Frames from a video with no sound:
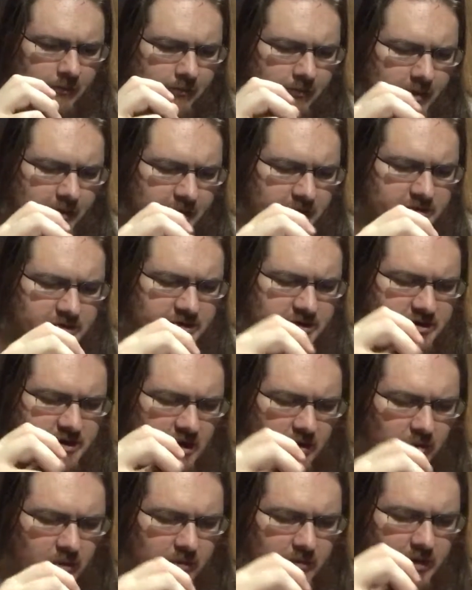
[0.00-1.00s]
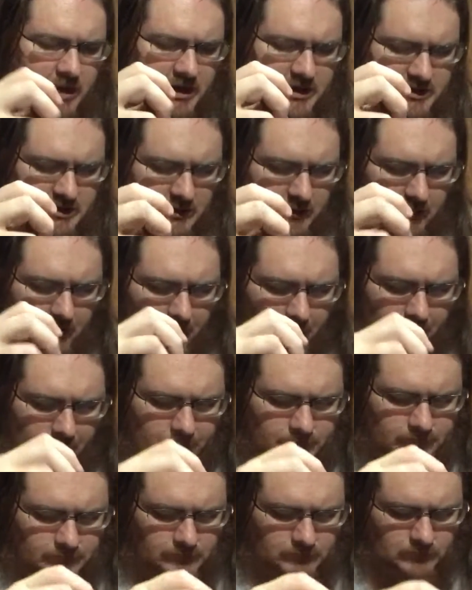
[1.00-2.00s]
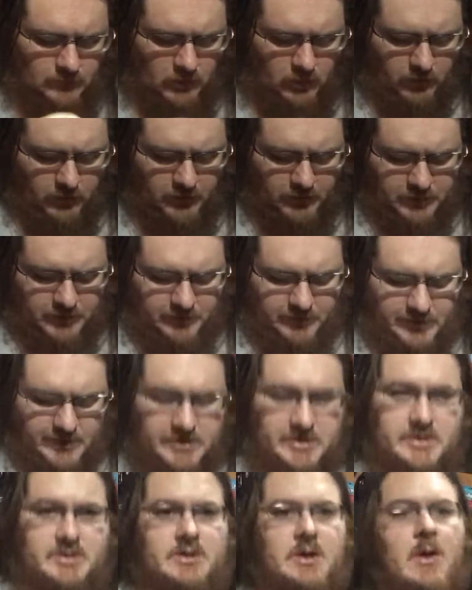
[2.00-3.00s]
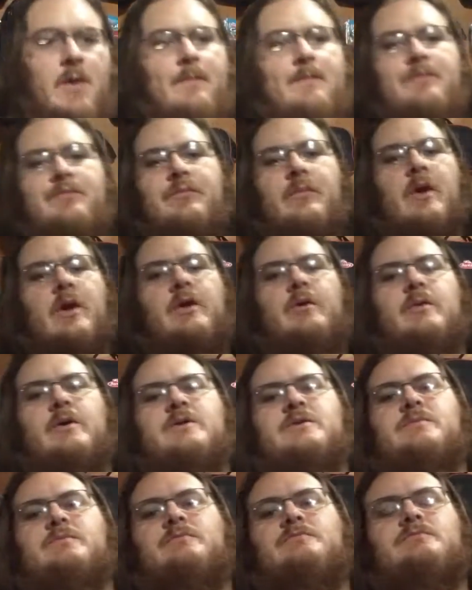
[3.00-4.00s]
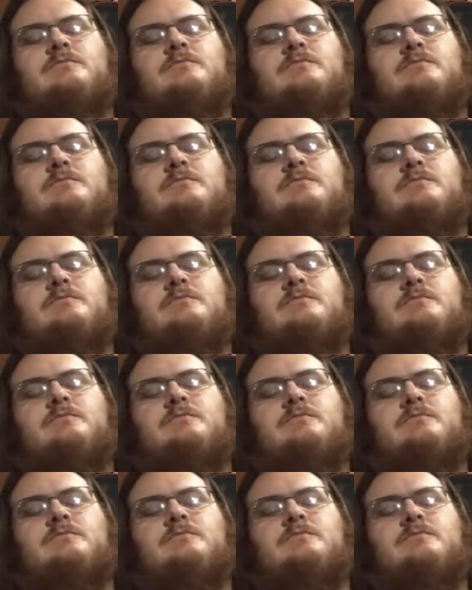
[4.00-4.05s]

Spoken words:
Maybe it was just that one piece, 1 or 2 pieces. Anyways,